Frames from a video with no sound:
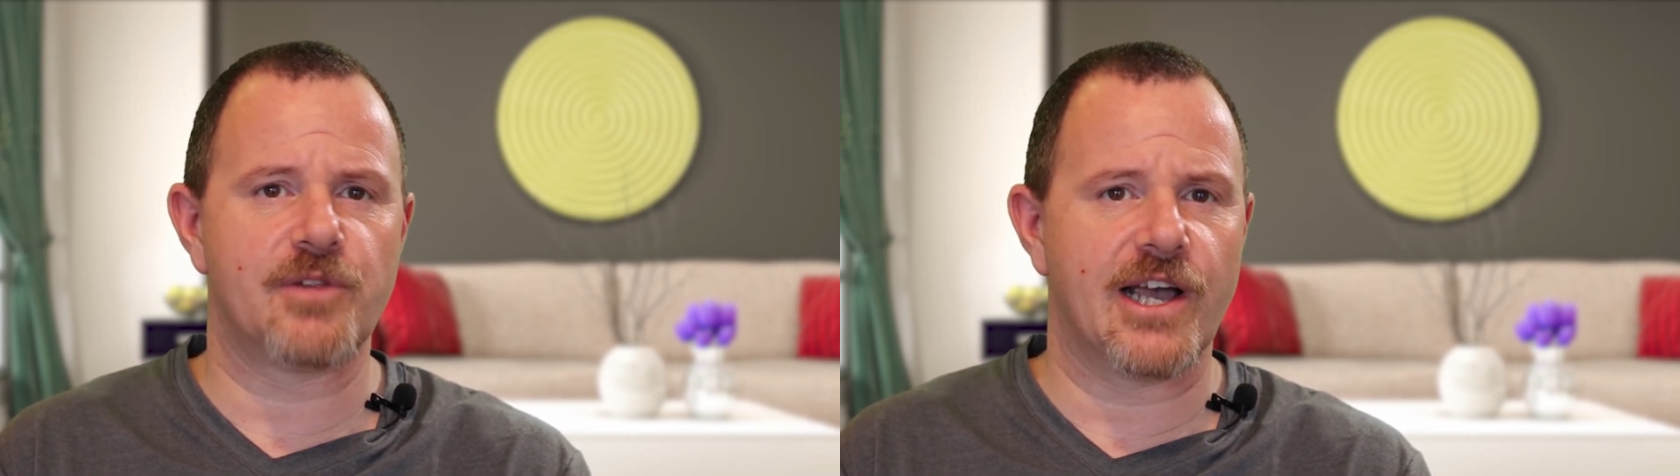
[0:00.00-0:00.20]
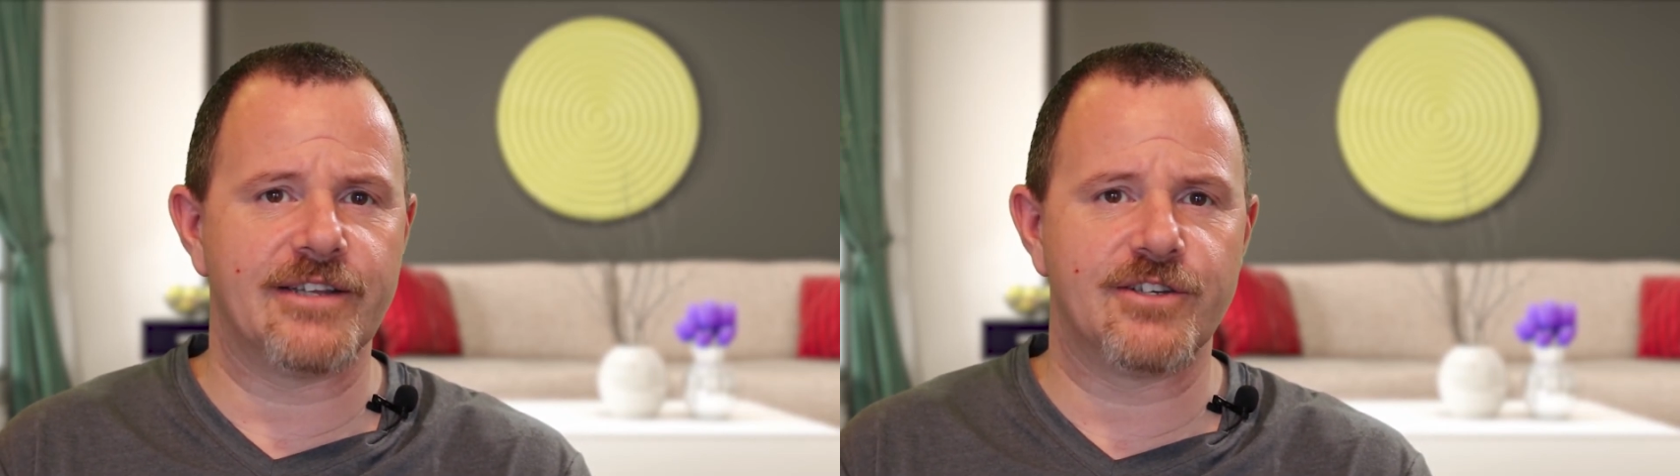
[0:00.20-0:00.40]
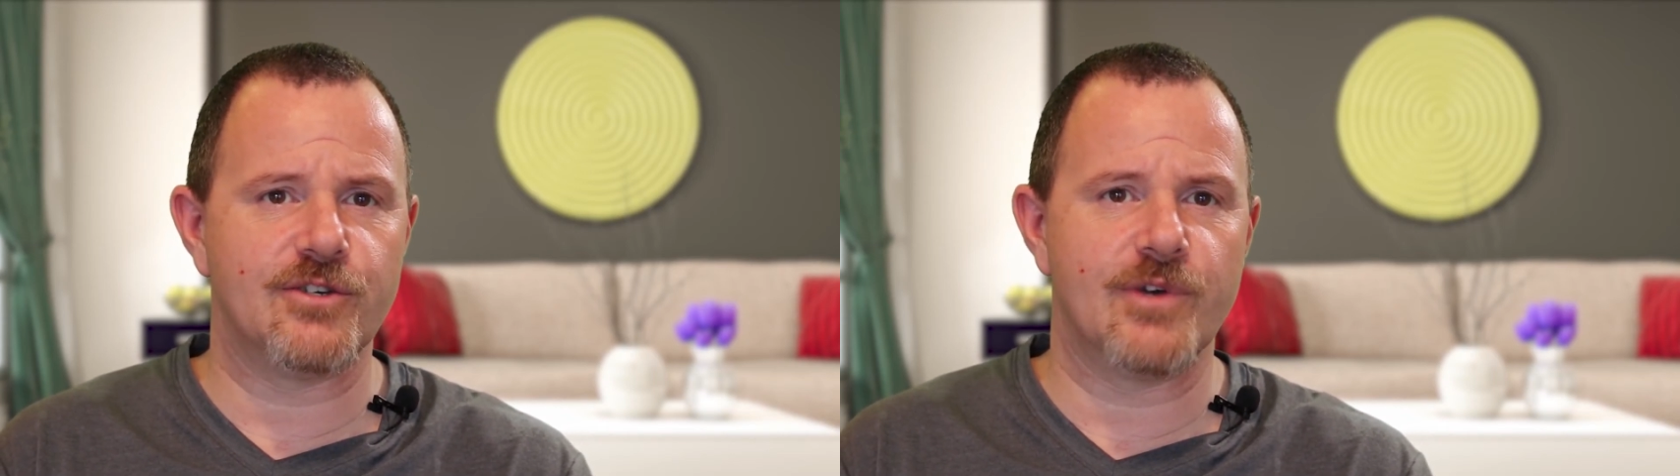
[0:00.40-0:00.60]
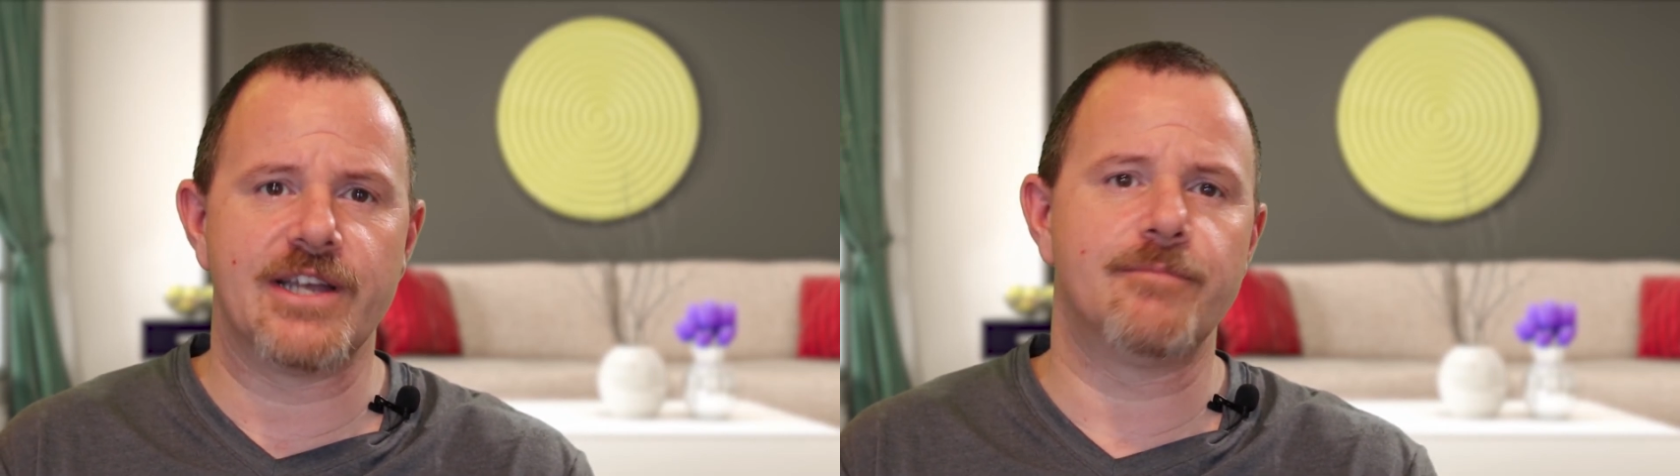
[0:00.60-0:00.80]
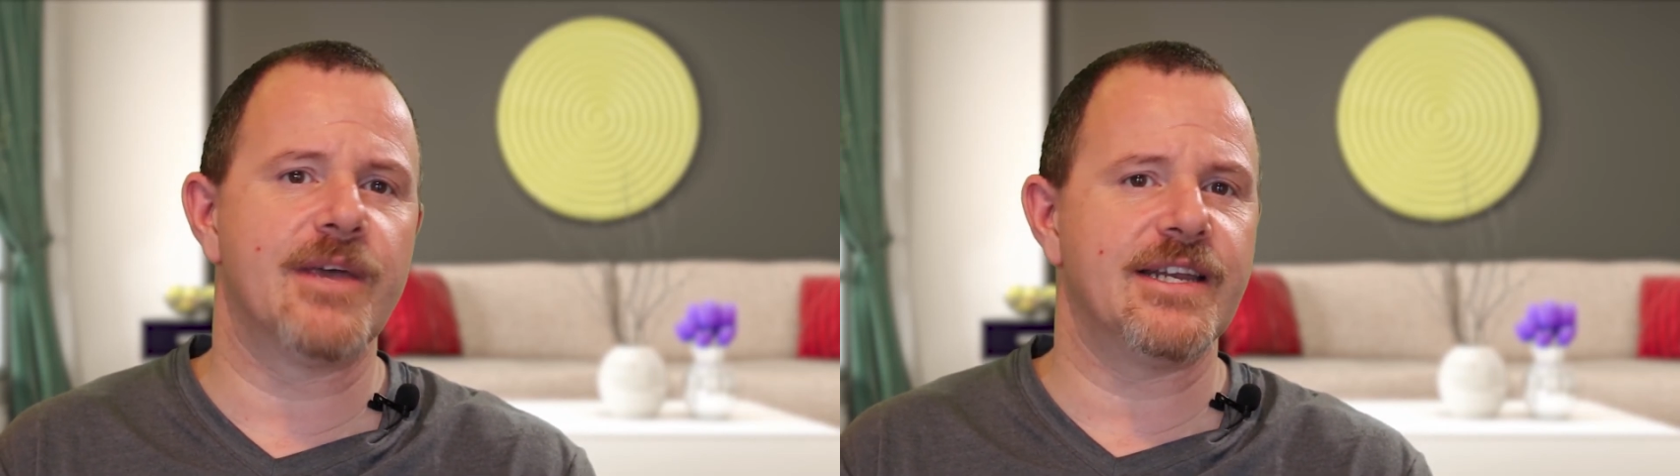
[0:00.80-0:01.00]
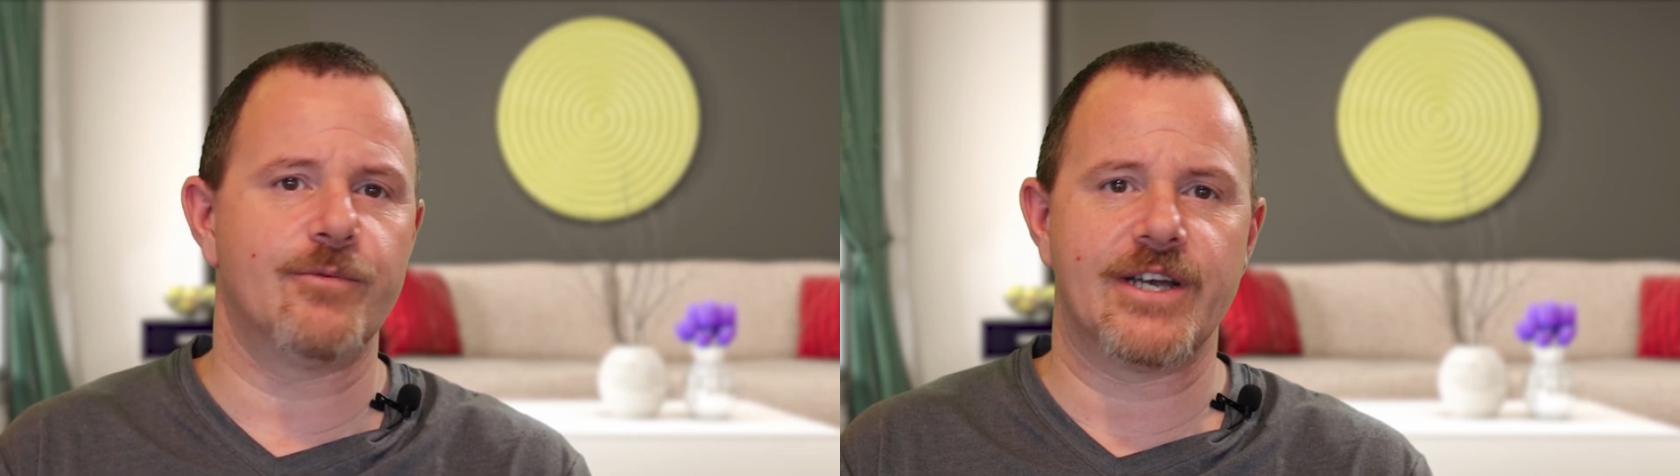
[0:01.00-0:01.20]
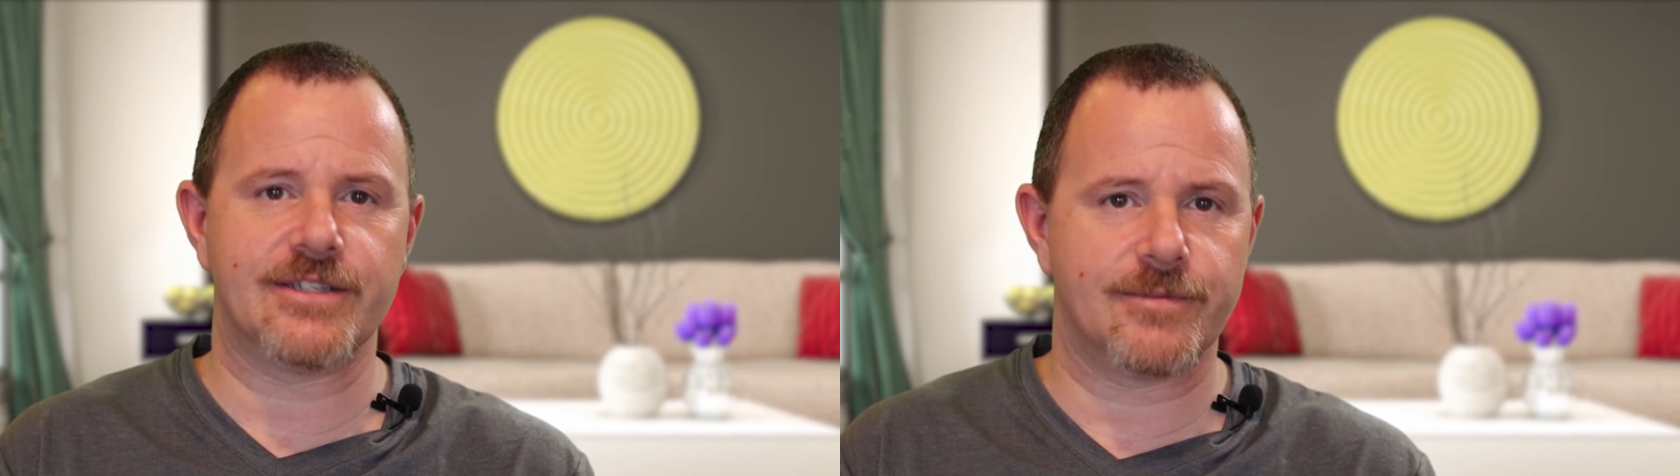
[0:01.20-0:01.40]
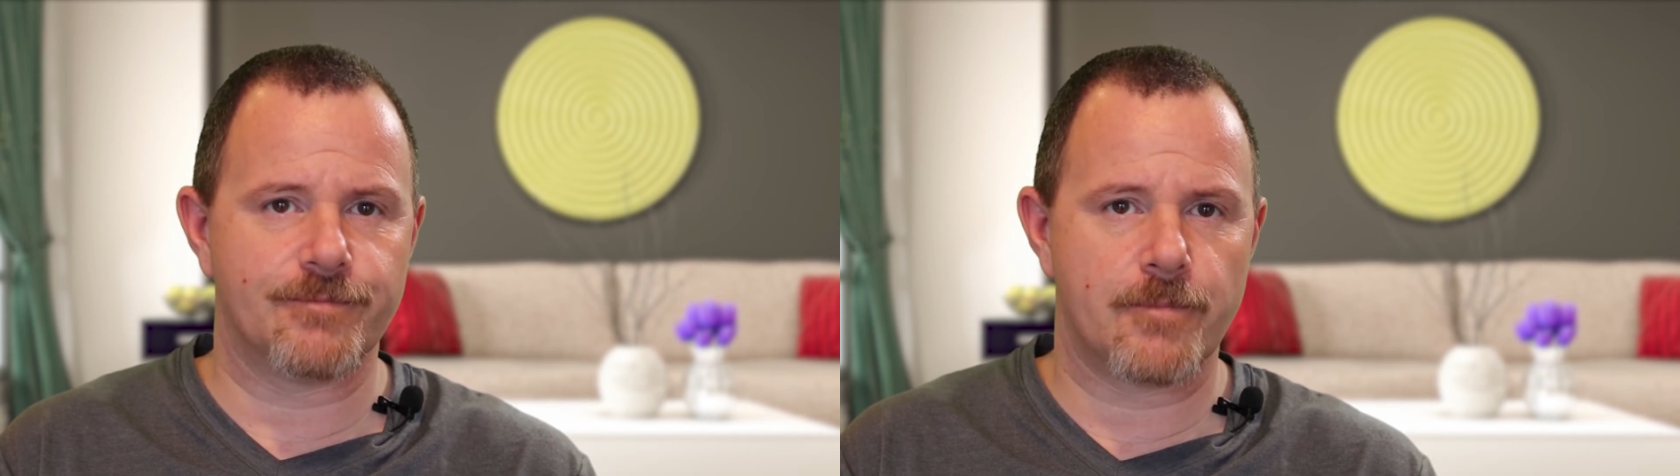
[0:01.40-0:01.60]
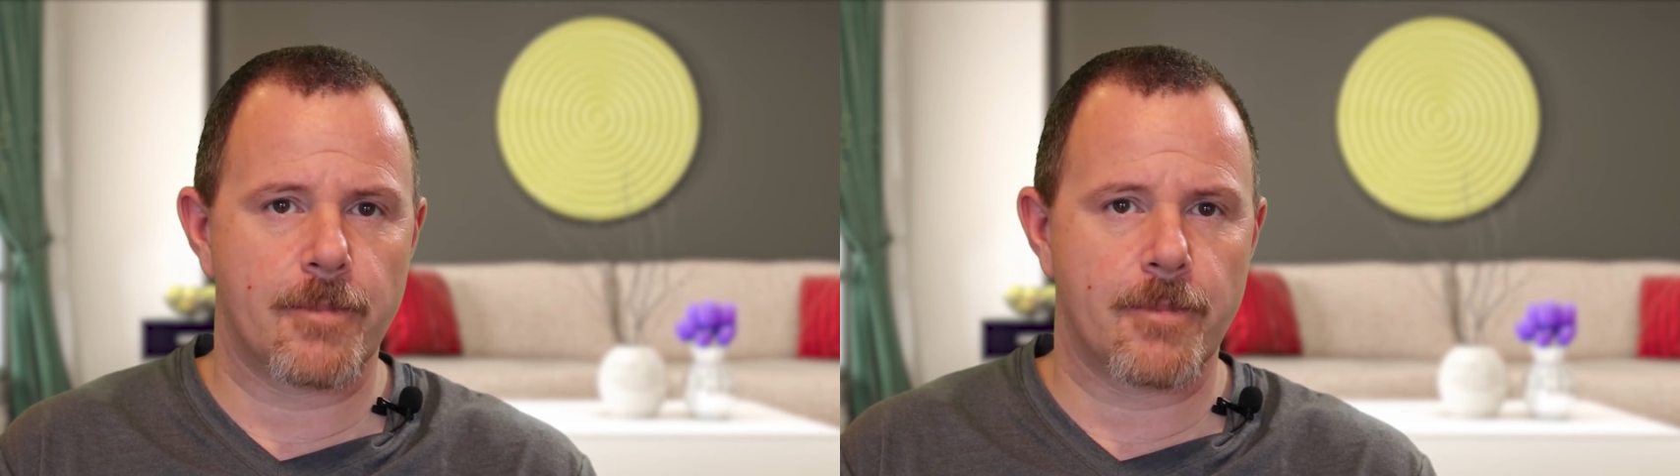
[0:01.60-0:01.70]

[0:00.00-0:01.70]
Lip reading: apply to you in many ways.